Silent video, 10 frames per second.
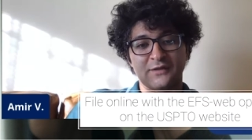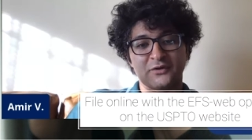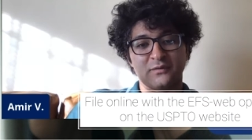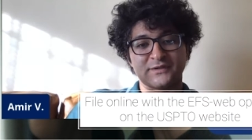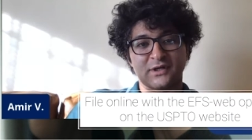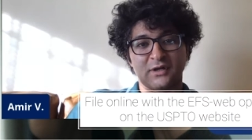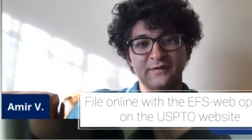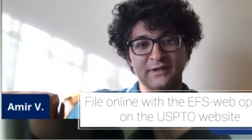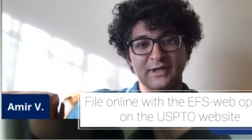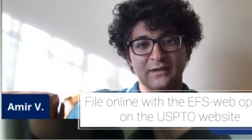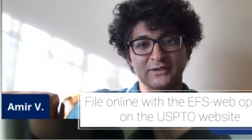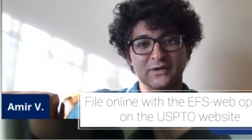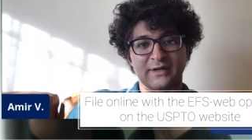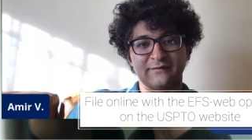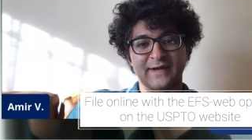through what's called the
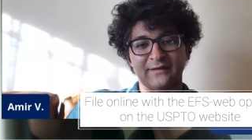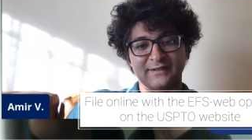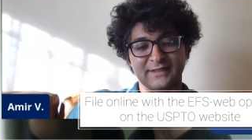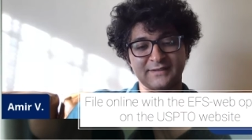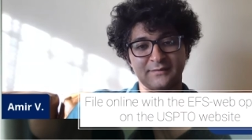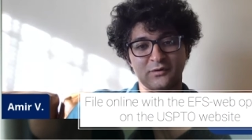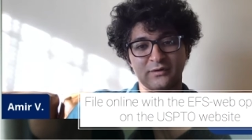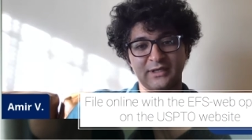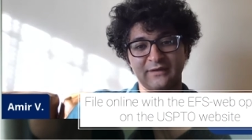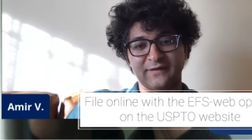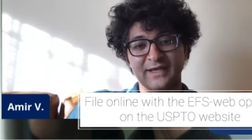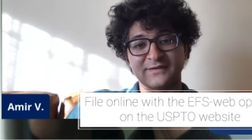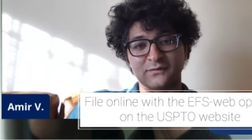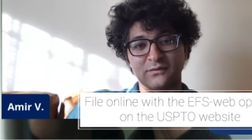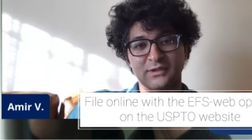electronic filing system, or
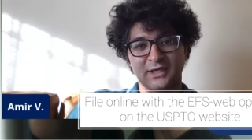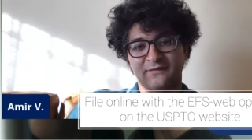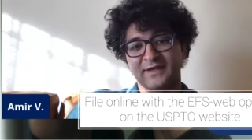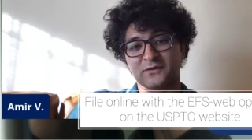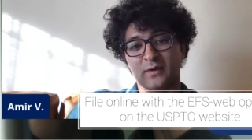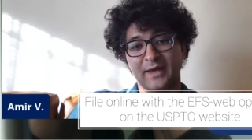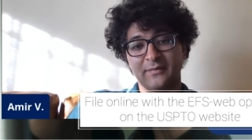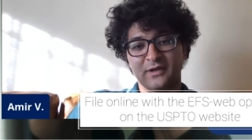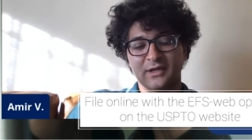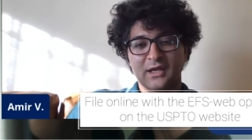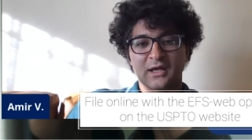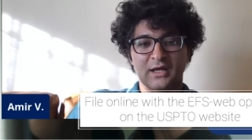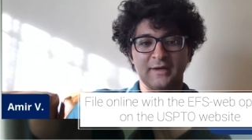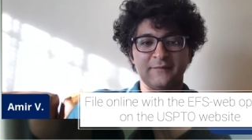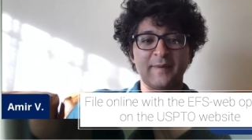EFS web.
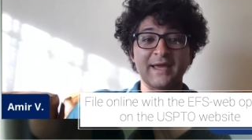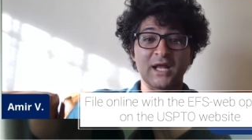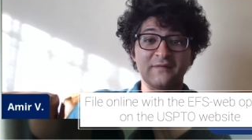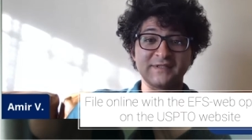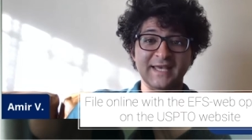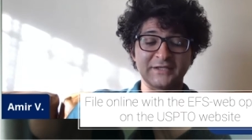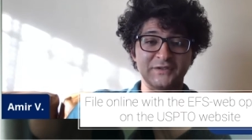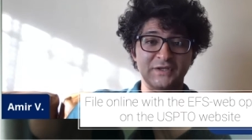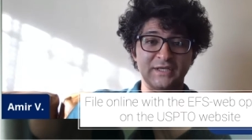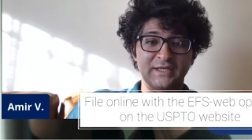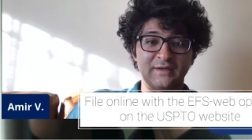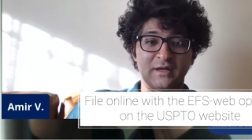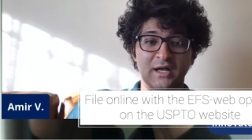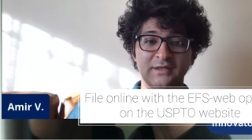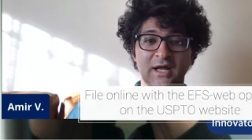The patent office is actually
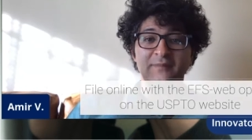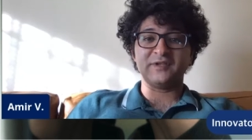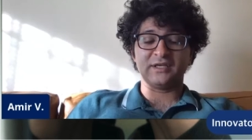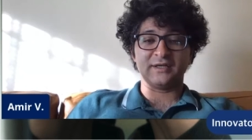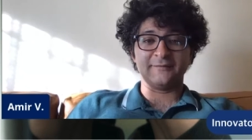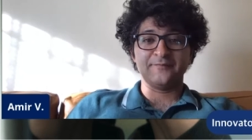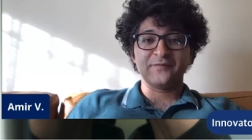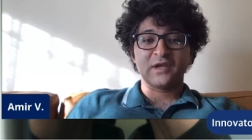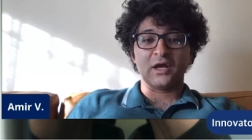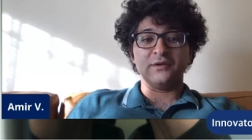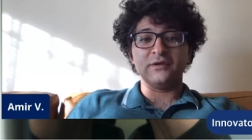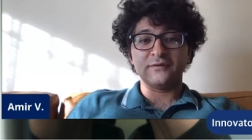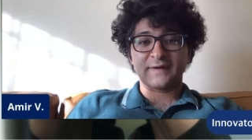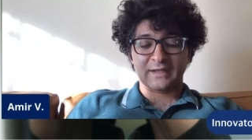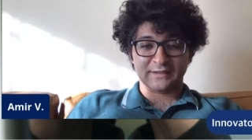adopting a new
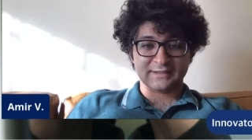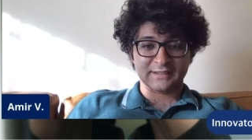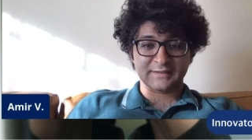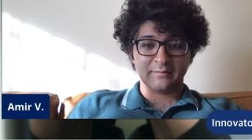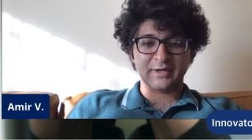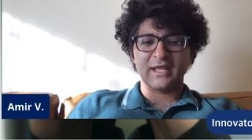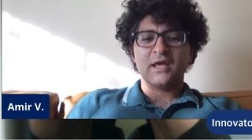filing system, but